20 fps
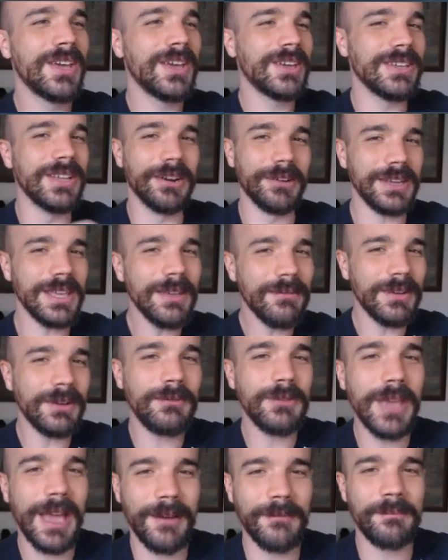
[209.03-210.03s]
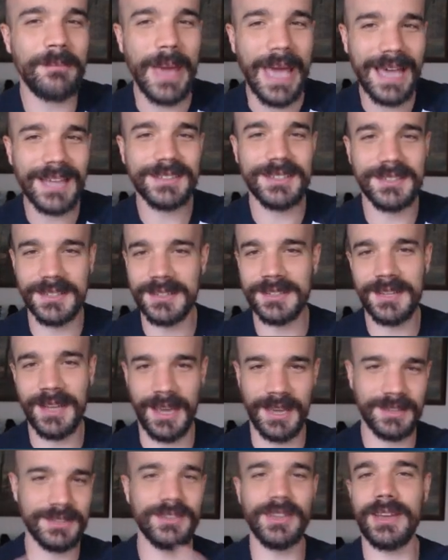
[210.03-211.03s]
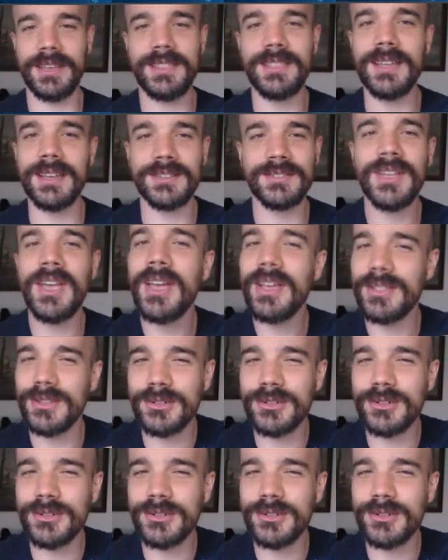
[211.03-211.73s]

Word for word: you know, even if you have bad syntax like this,